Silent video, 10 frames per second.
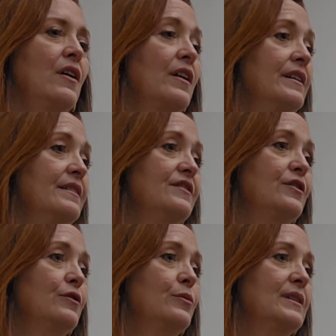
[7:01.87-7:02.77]
artist
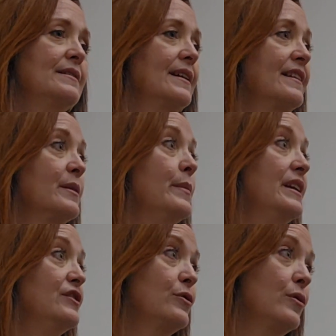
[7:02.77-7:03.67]
who was like the
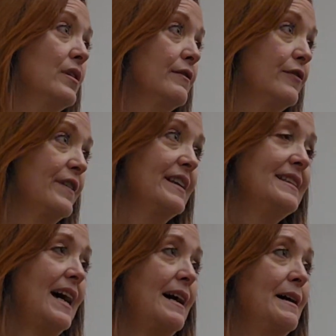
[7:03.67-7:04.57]
mentor for the
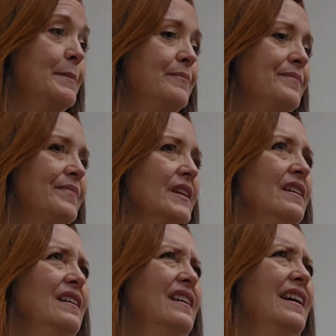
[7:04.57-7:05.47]
time.
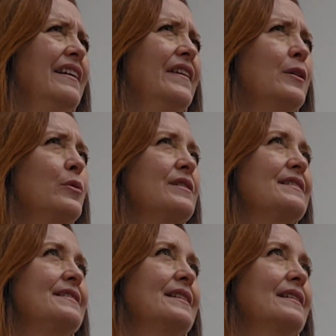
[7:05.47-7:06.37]
And there were
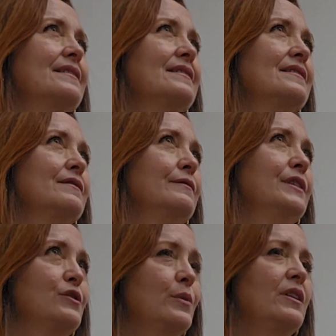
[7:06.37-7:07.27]
6
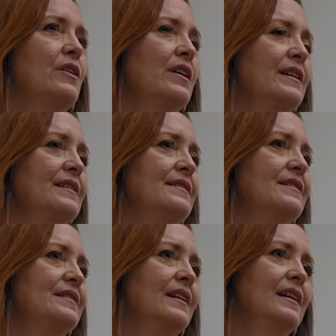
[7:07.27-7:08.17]
visual
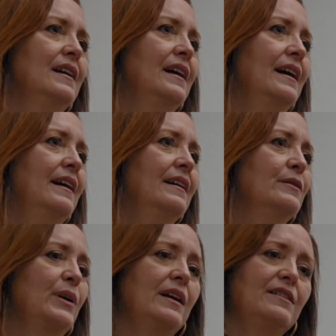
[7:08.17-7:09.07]
artists, and
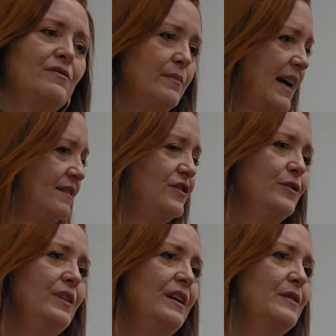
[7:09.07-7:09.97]
we had
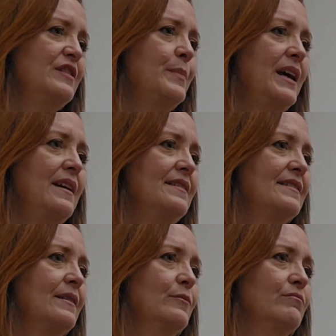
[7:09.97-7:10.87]
studio space,
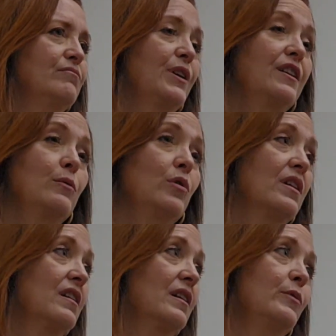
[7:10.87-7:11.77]
and we could work
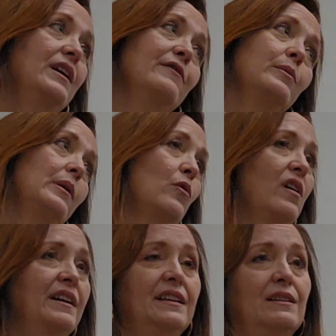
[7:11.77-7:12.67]
on whatever we
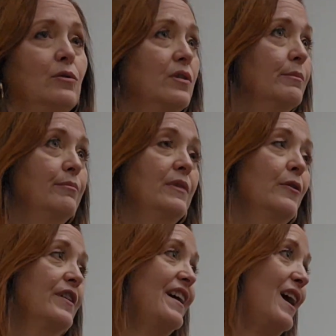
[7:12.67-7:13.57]
wanted
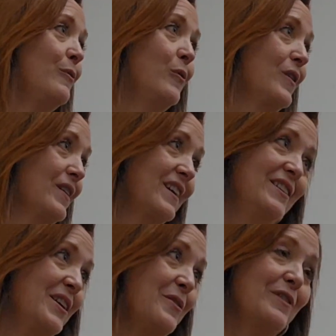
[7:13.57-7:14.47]
or not work,
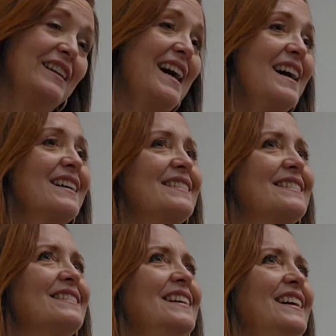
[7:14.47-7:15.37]

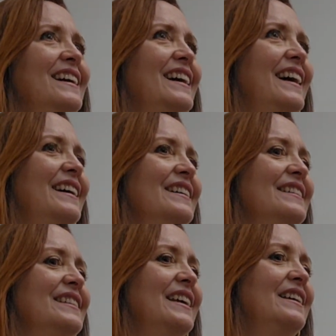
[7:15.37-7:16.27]
relax.
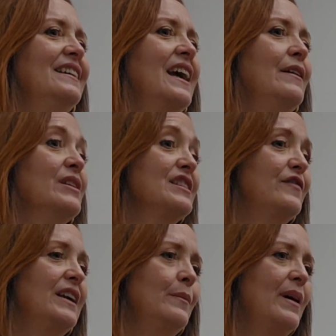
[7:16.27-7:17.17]
And he gave us
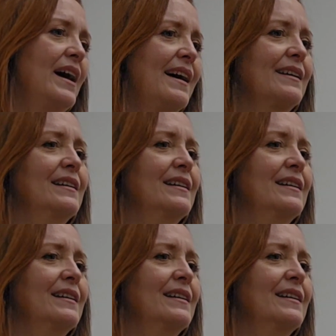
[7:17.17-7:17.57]
feedback.